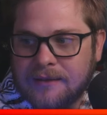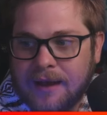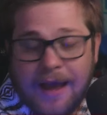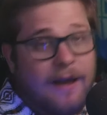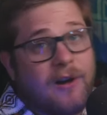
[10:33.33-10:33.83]

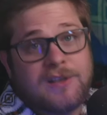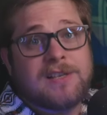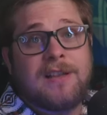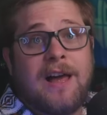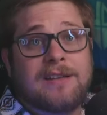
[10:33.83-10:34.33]
I honestly
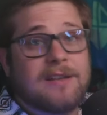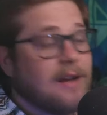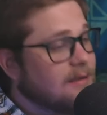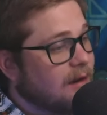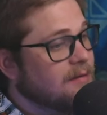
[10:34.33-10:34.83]
liked it. I
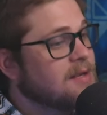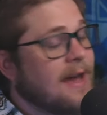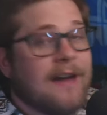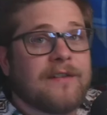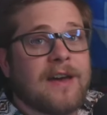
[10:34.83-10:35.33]
thought it was
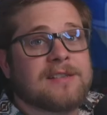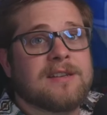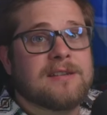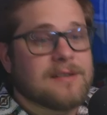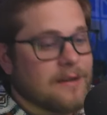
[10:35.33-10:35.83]
half-assed
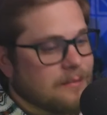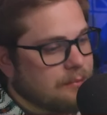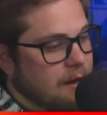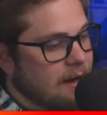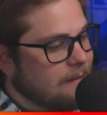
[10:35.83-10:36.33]
decent.
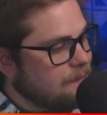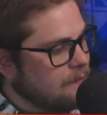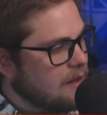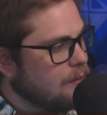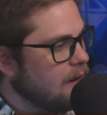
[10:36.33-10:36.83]
But
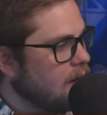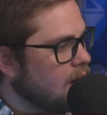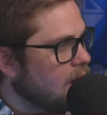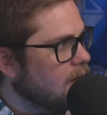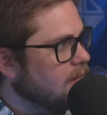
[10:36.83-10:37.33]
here we
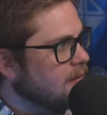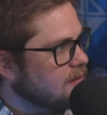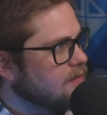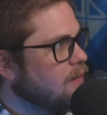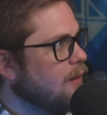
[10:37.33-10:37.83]
are. This
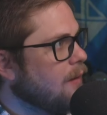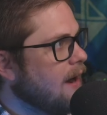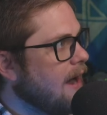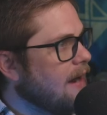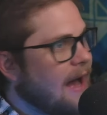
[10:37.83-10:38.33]
is where we're
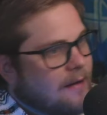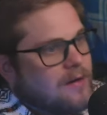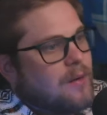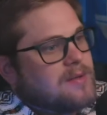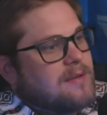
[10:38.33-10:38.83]
at. I don't
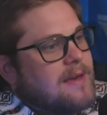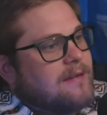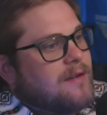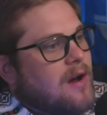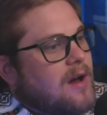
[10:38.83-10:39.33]
know what to think of
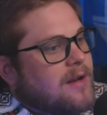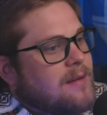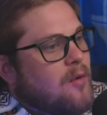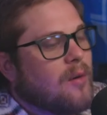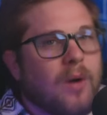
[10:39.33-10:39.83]
C O D
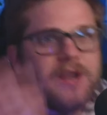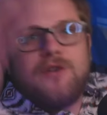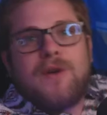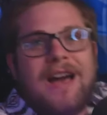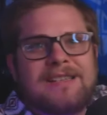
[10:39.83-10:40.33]
anymore. What do you
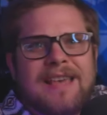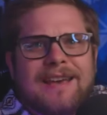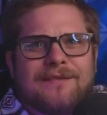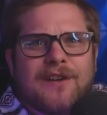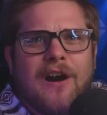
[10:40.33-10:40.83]
guys think
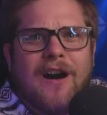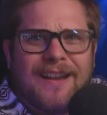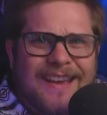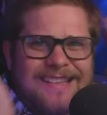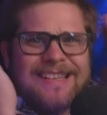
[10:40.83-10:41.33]
of C O D?
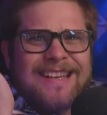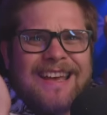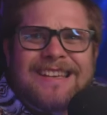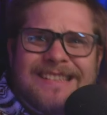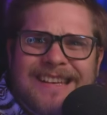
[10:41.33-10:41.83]
Is it,
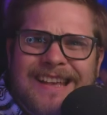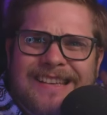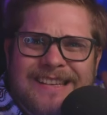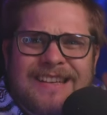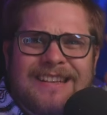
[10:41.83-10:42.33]
is it,
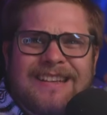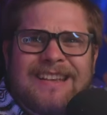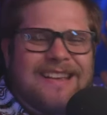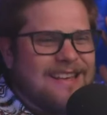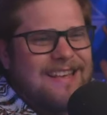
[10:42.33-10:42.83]
is it,
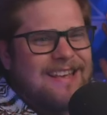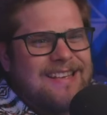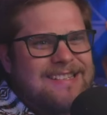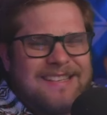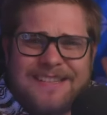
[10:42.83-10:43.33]

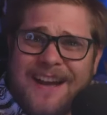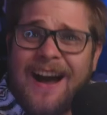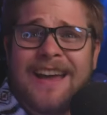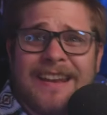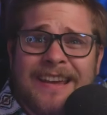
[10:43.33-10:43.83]
is it
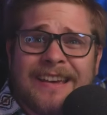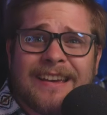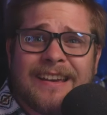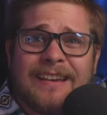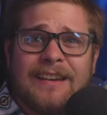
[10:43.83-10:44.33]
done?
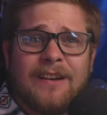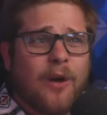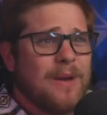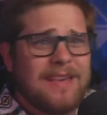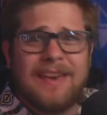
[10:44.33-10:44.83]
Are
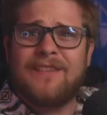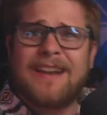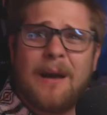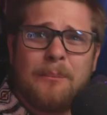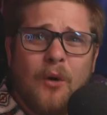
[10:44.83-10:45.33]
we giving
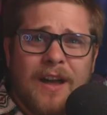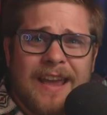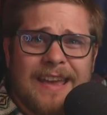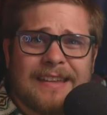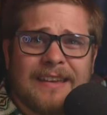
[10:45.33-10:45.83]
up on it?